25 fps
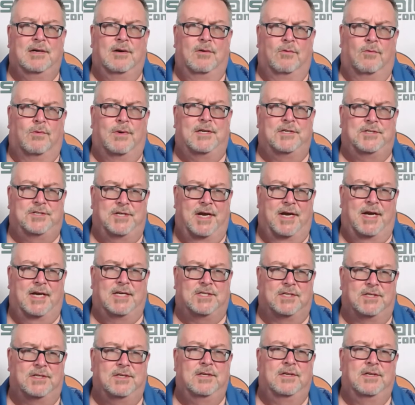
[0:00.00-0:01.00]
while
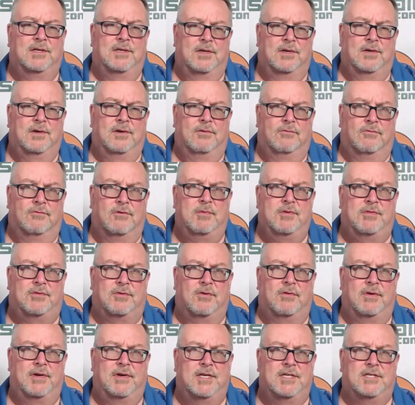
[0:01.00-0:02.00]
Jackson will be
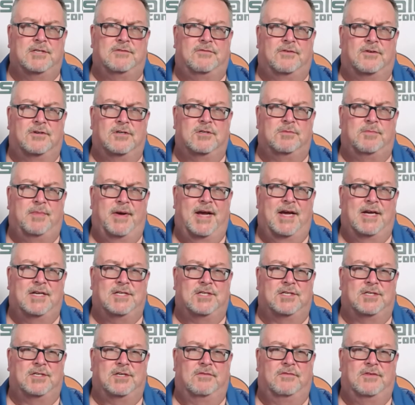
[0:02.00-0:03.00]
throwing his first
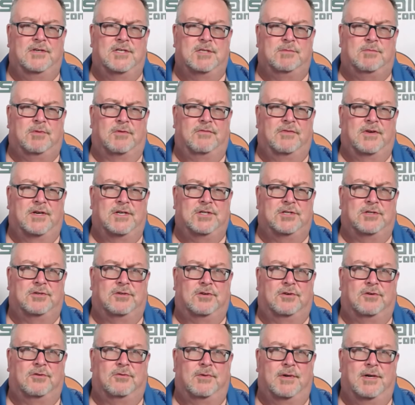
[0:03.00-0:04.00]
passes of his
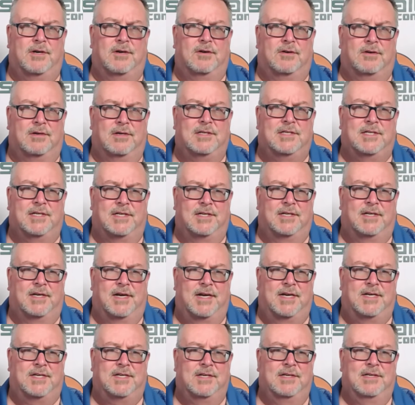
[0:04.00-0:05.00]
professional career
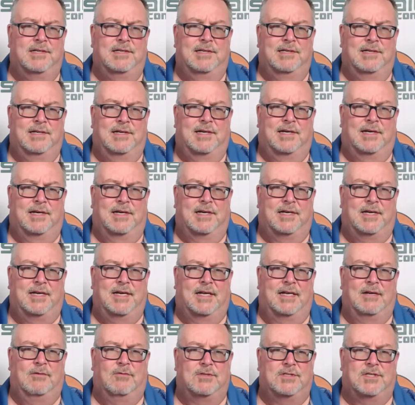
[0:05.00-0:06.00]
tonight. Uh,
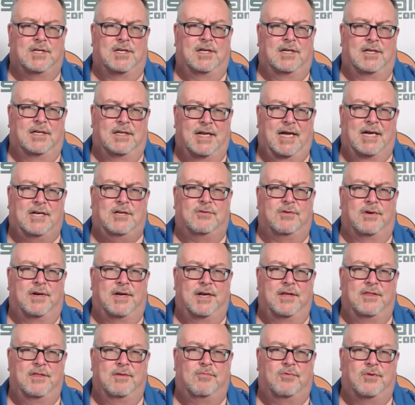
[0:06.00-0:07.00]
Kelly was
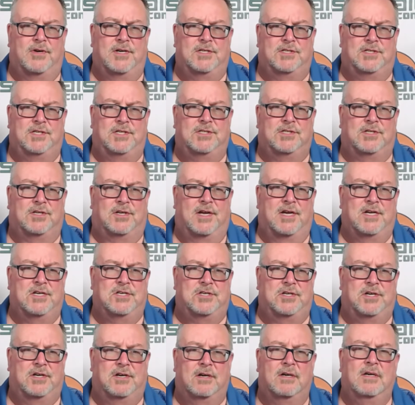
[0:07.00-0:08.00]
electric in the preseason
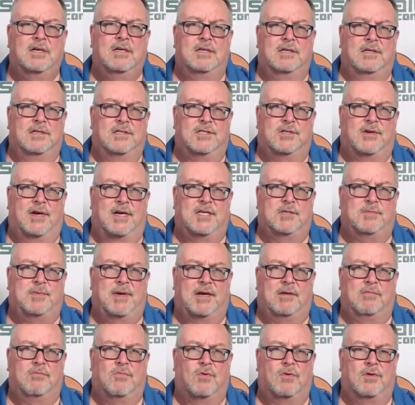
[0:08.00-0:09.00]
last year, so I
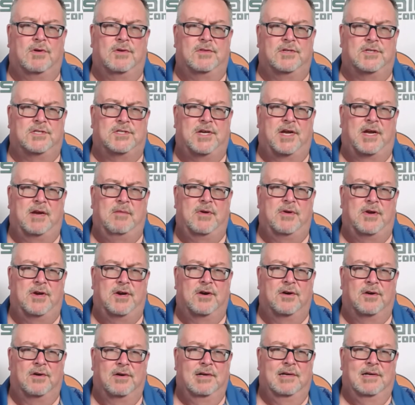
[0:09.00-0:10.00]
expect more of the same
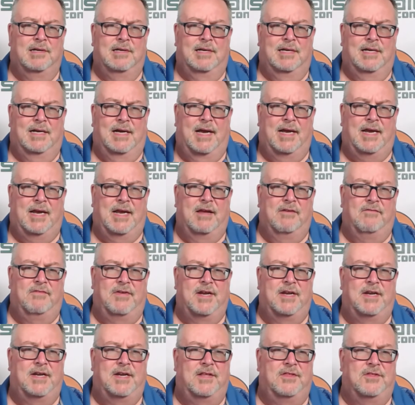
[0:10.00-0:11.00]
here. I give
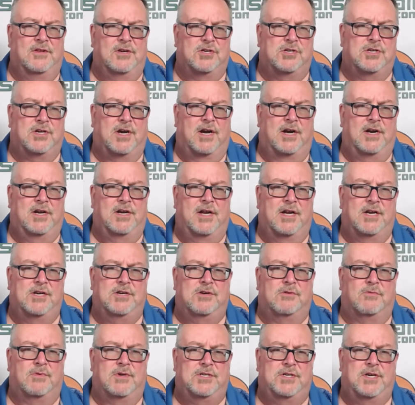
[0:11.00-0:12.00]
Indy the decided
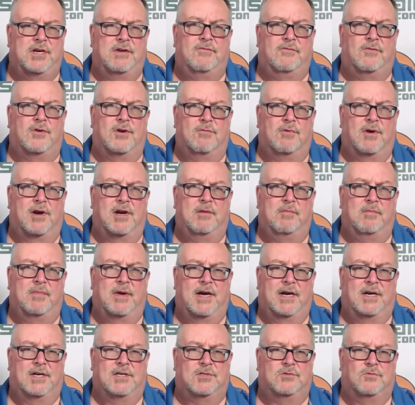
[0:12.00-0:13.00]
edge at receiver and running
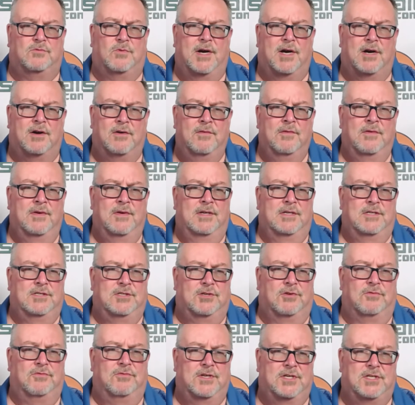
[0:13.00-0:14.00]
back as well,
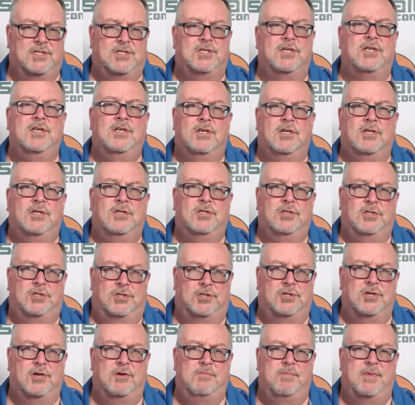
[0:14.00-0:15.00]
so this
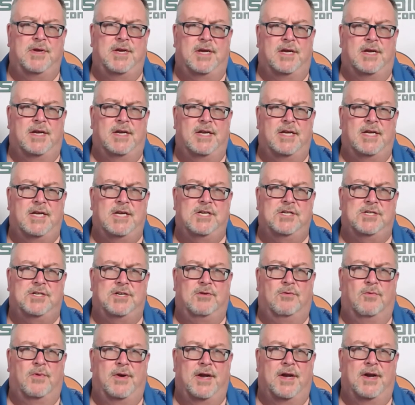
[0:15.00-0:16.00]
should be an
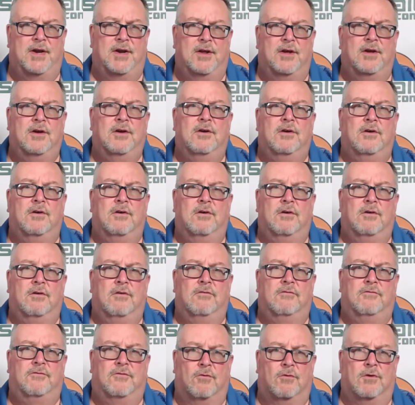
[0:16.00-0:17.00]
easy win
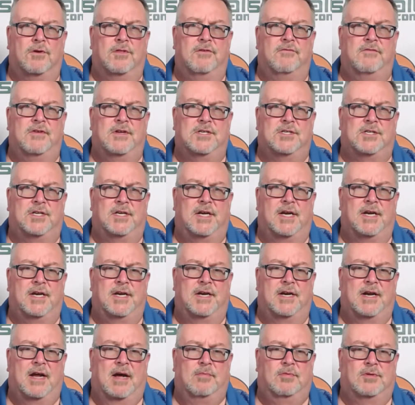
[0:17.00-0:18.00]
for the visiting
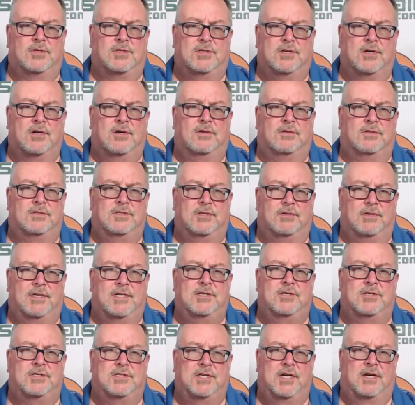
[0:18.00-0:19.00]
Indianapolis Colts. So
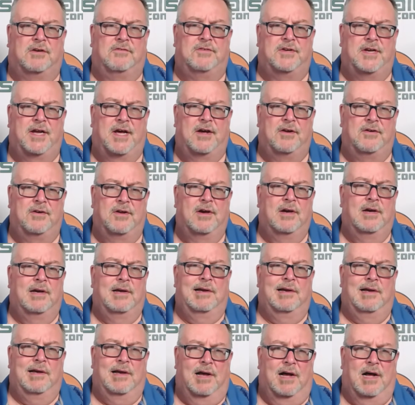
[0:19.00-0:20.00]
get yourself down
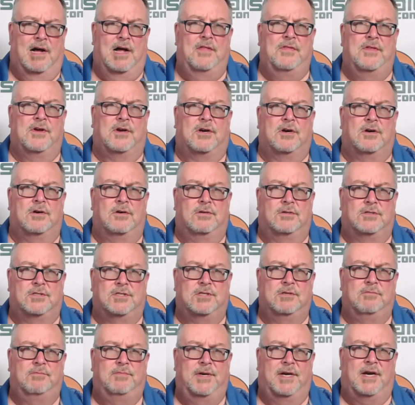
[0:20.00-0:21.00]
on the
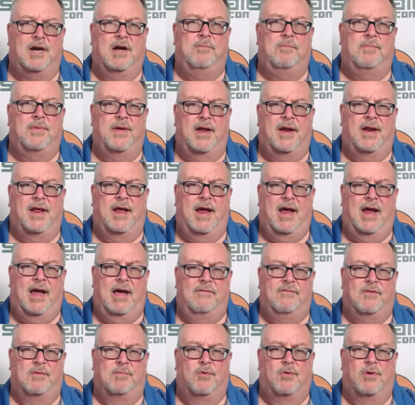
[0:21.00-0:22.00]
Colts, pick up that
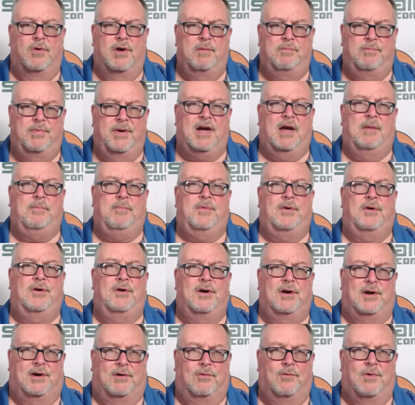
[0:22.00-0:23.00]
half a point, pick up a
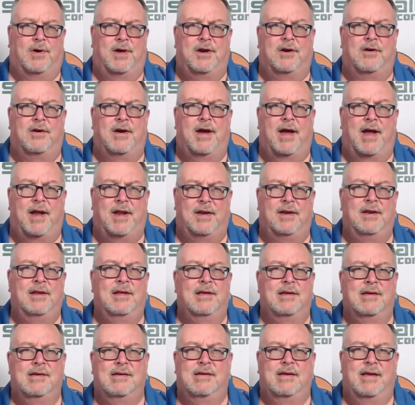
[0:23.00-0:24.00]
hook while you're at it.
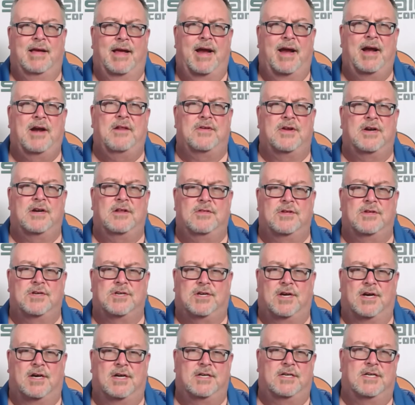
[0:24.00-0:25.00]
And at the end of this
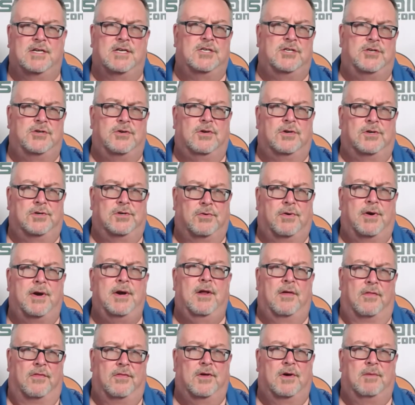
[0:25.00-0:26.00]
contest, you can
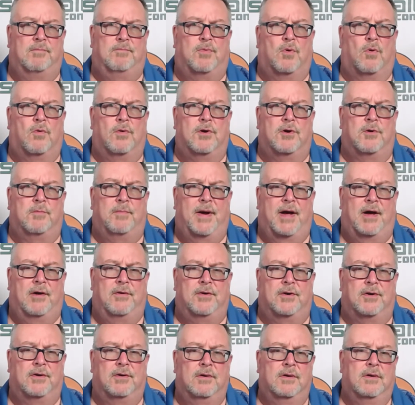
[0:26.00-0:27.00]
join the Porter
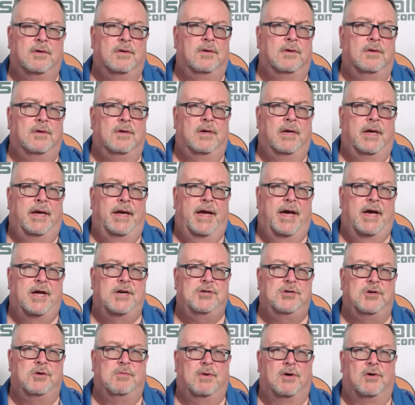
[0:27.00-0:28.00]
Pounder
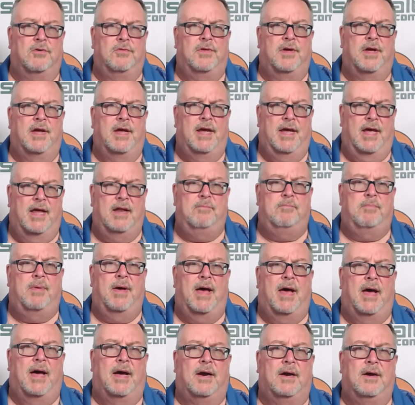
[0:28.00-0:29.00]
as you both head
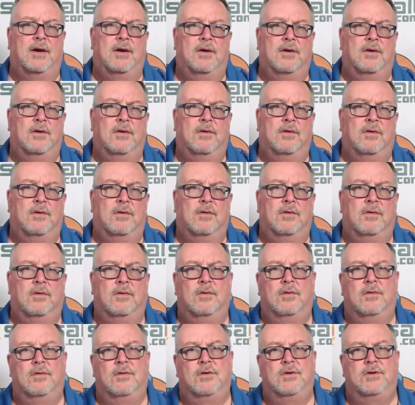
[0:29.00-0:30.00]
back
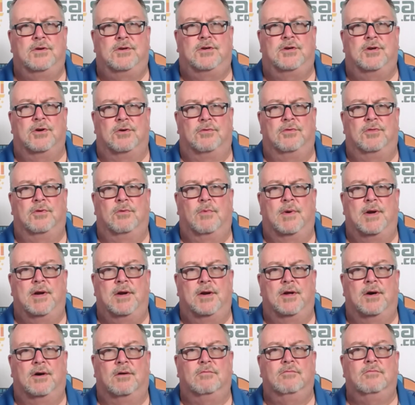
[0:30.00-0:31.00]
to the
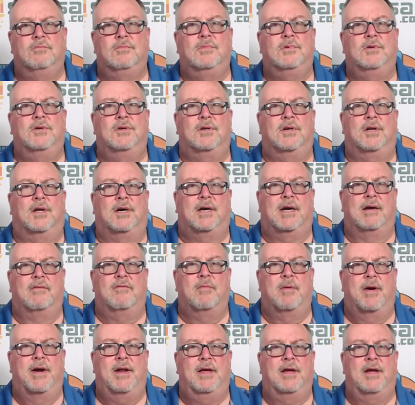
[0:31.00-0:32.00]
window. Good luck, everybody,